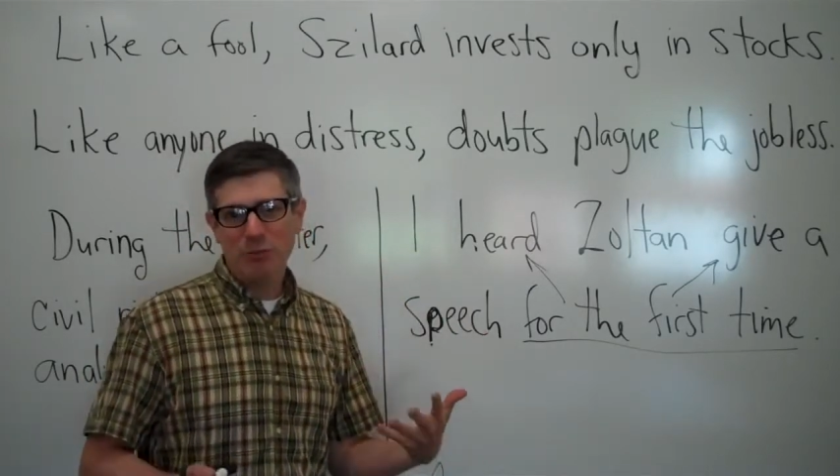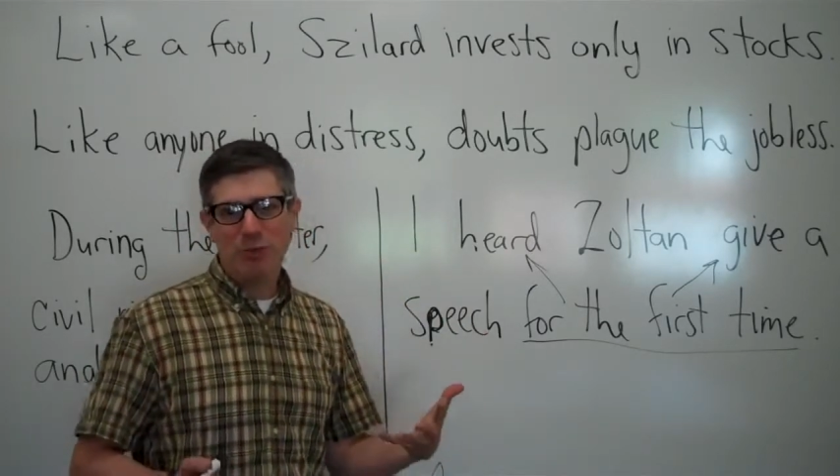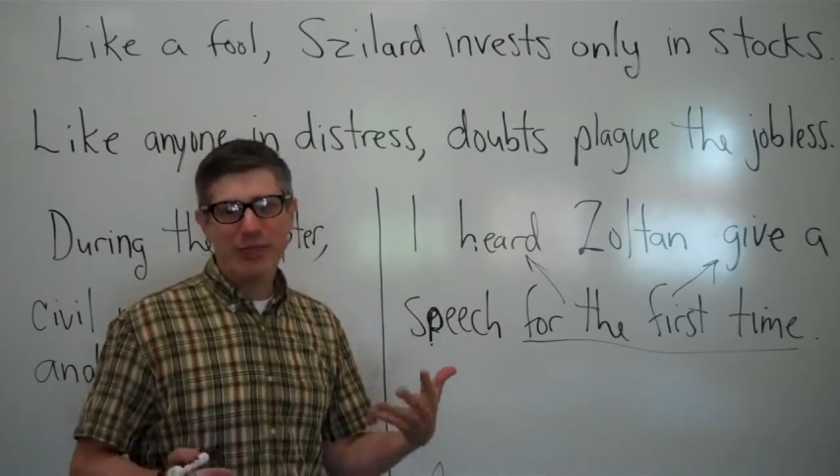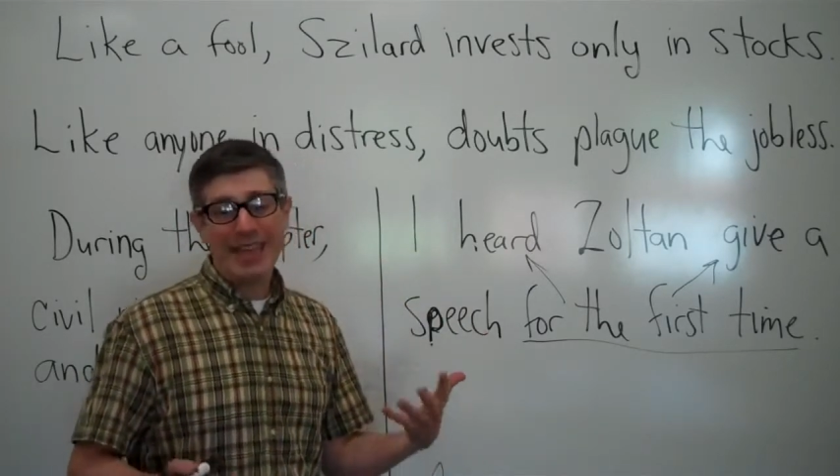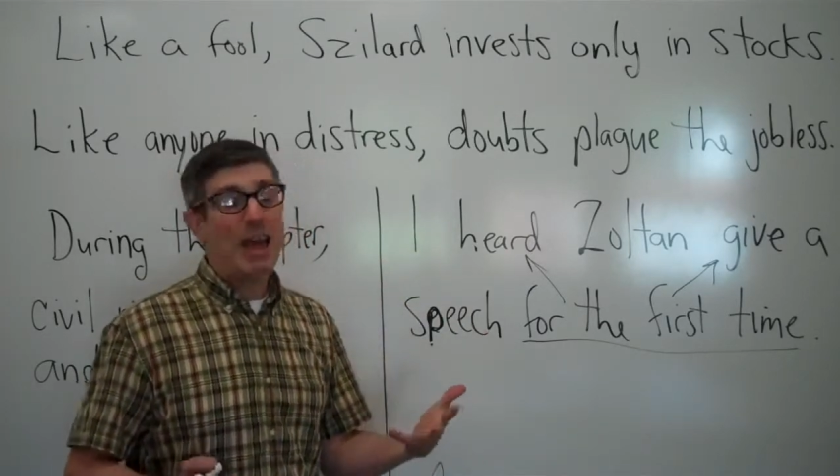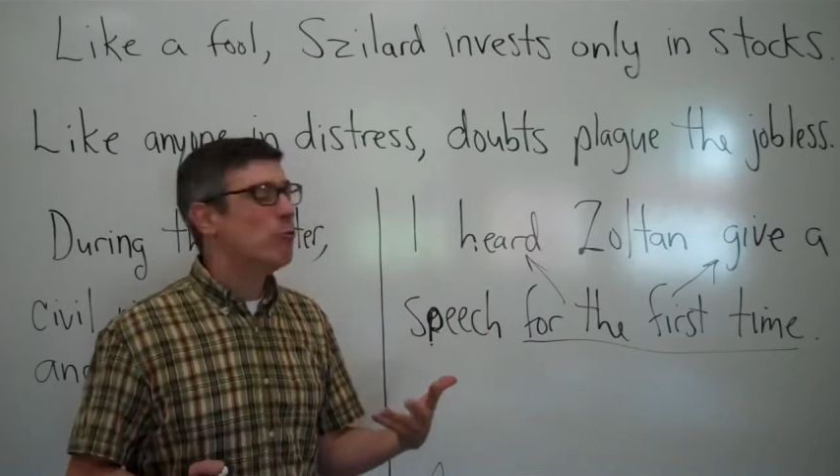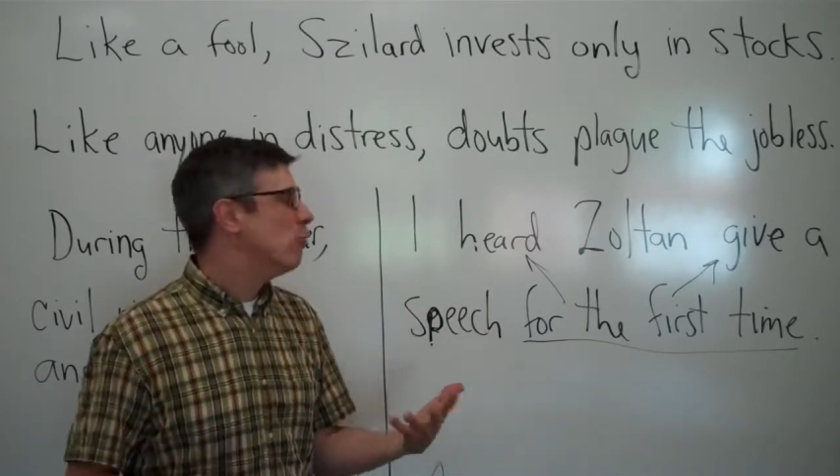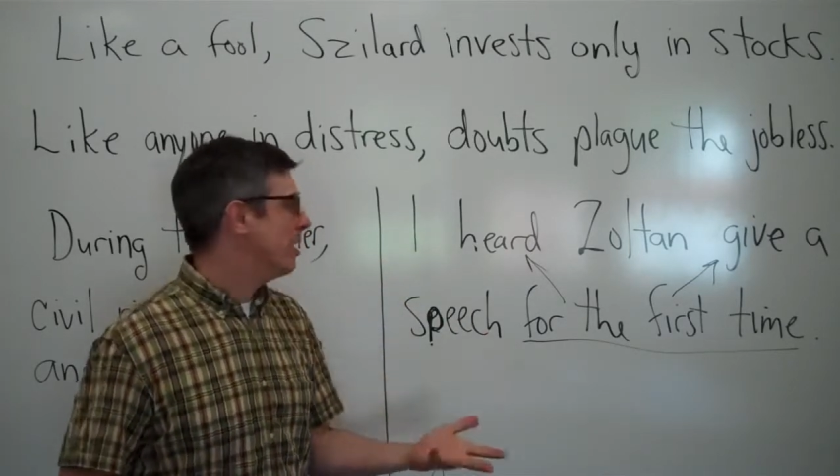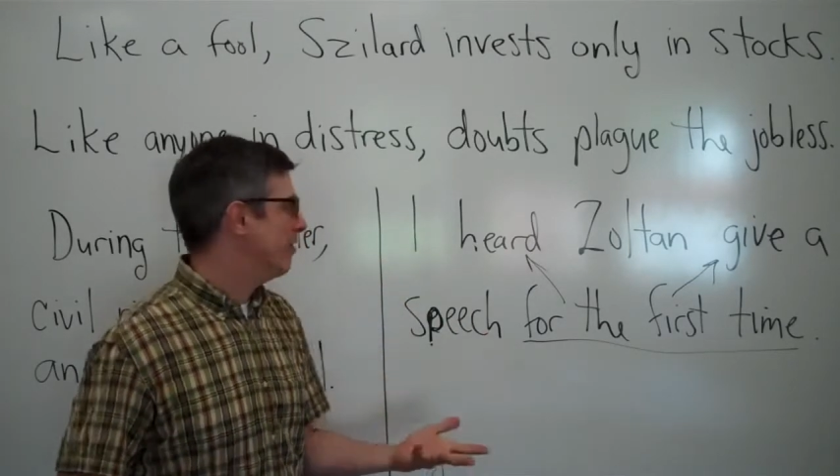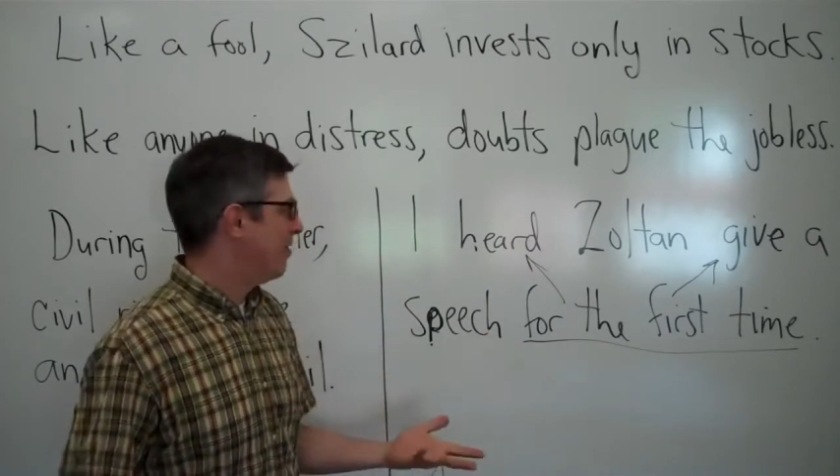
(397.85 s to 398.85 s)
to get
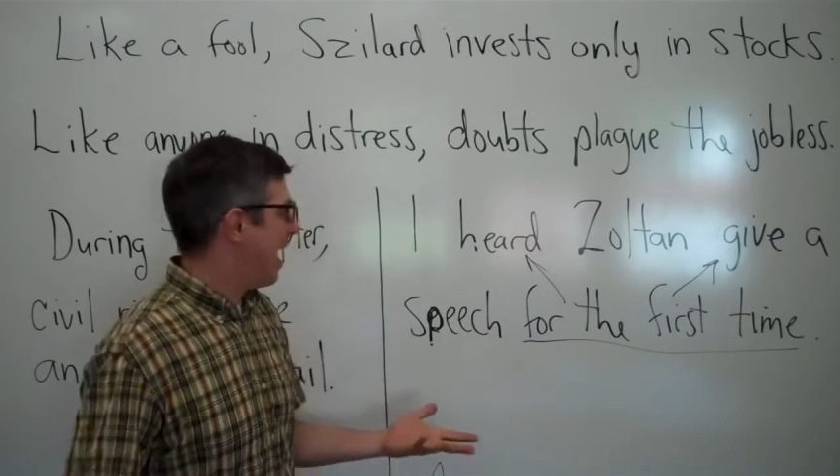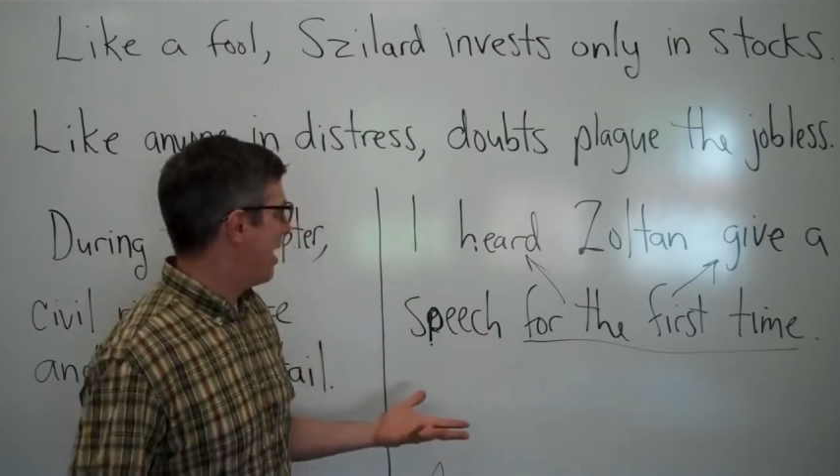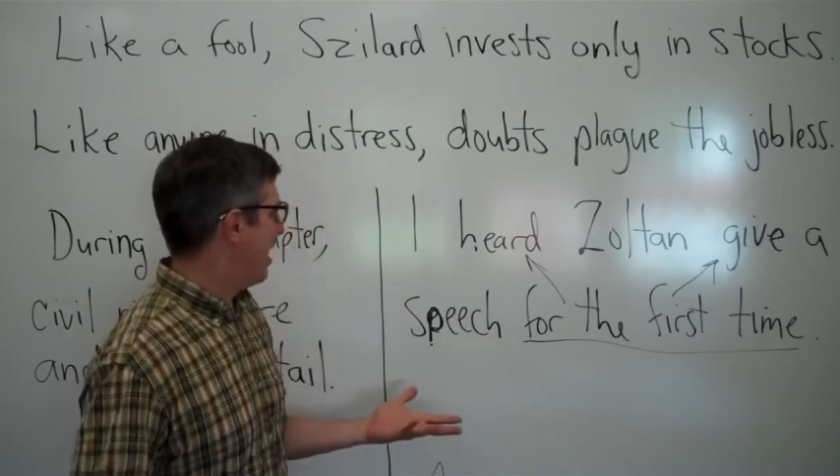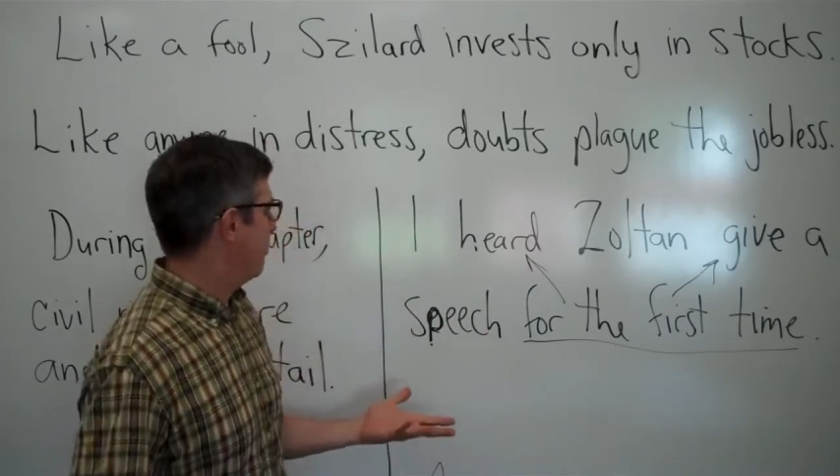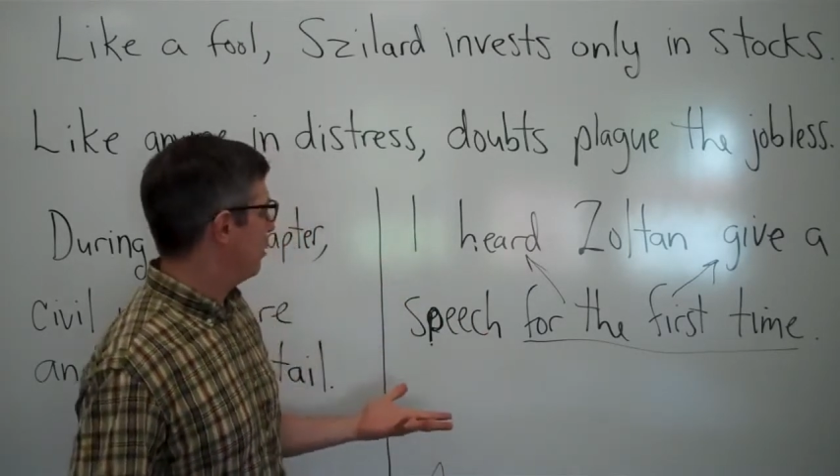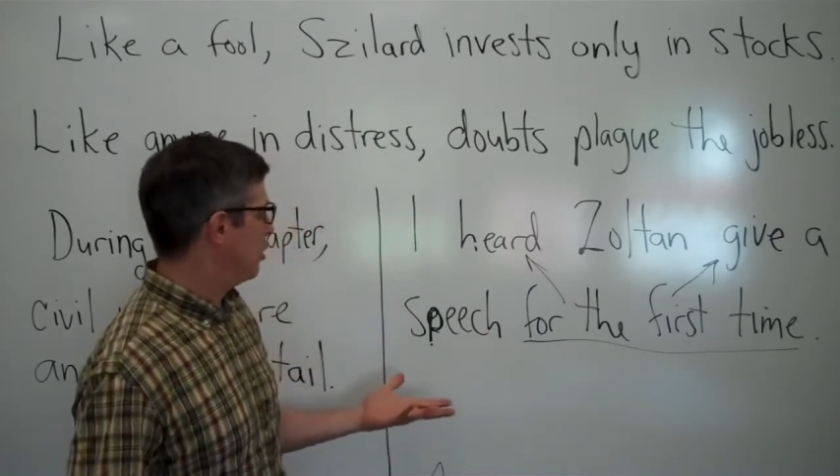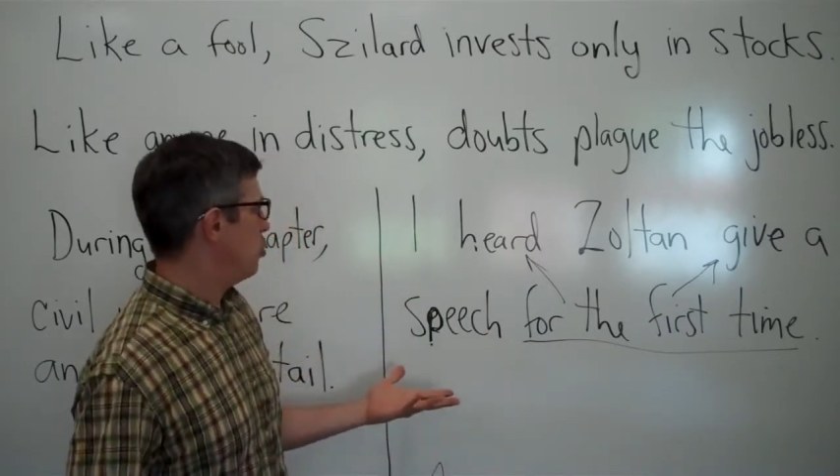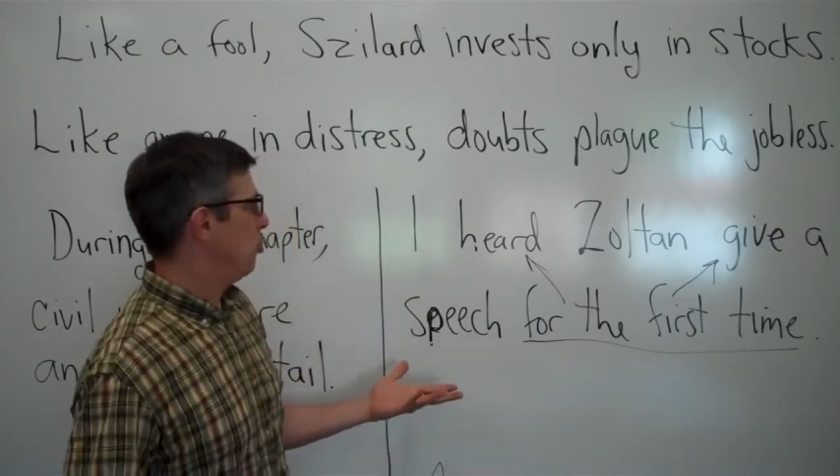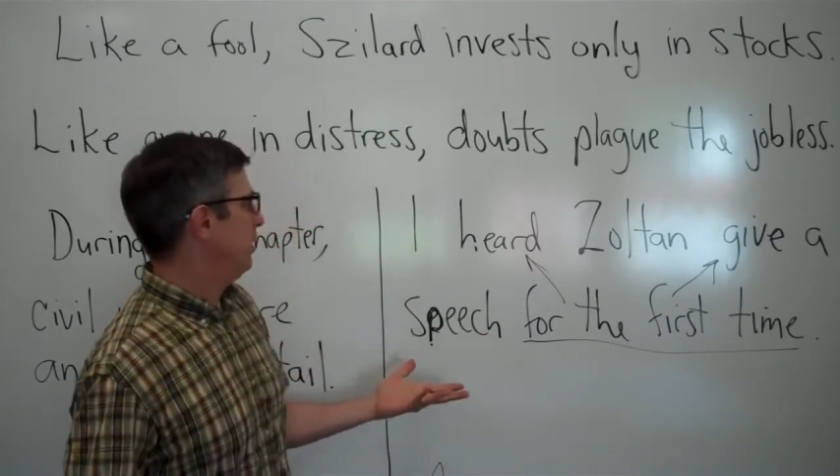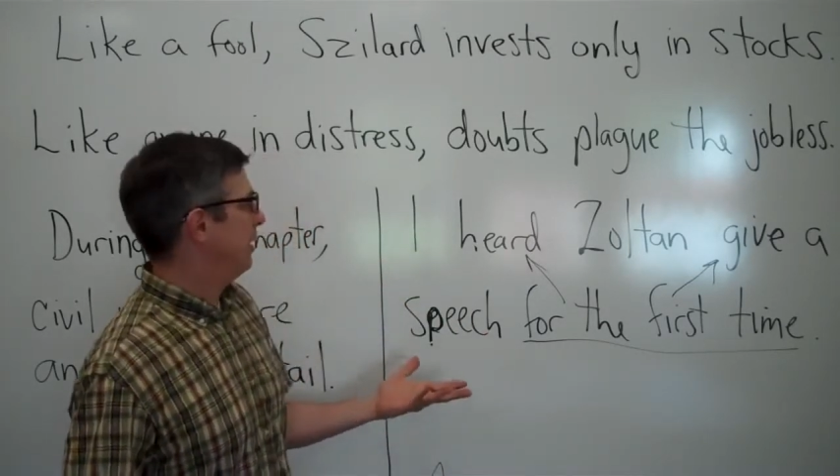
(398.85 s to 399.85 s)
rid of that
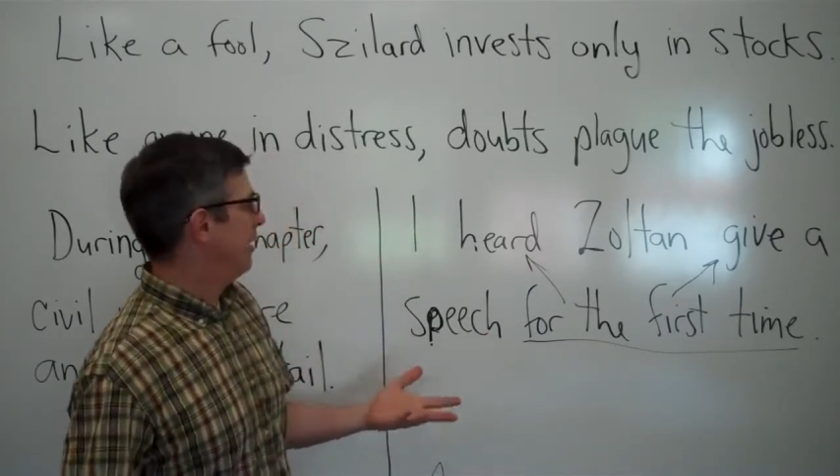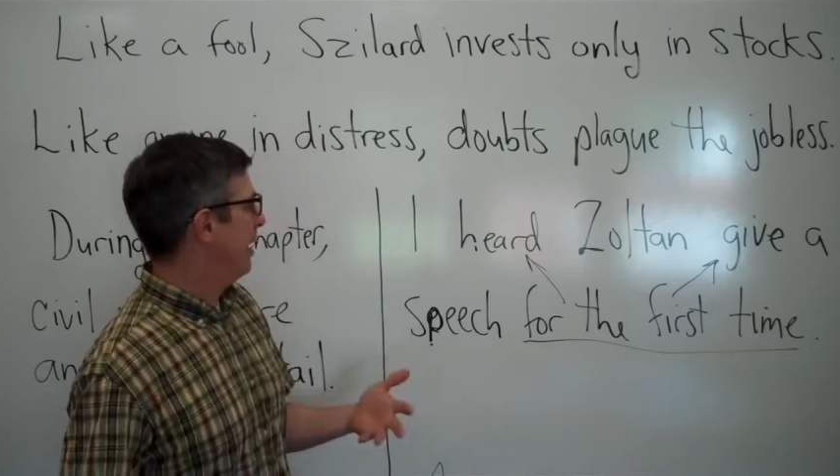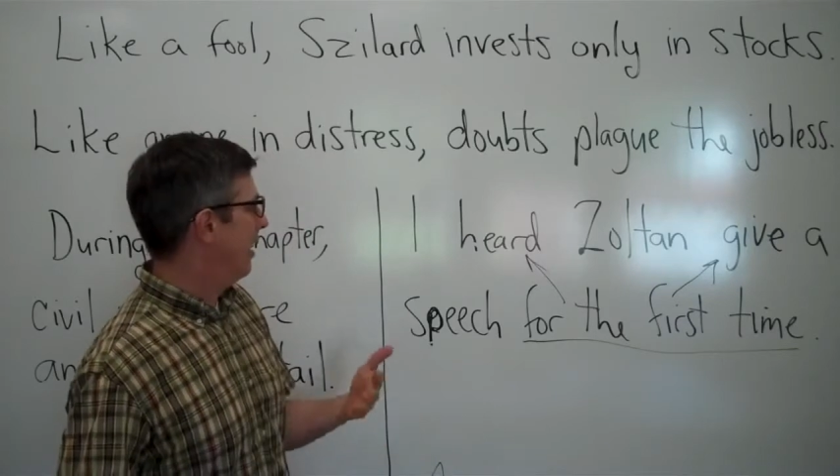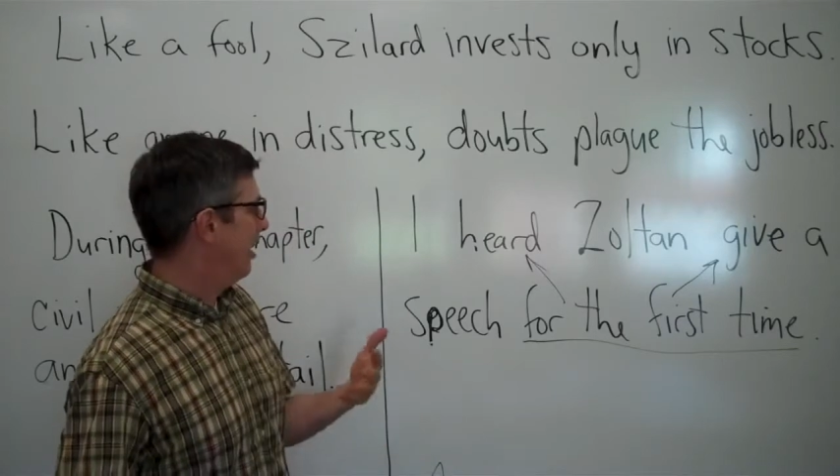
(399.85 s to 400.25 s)
ambiguity.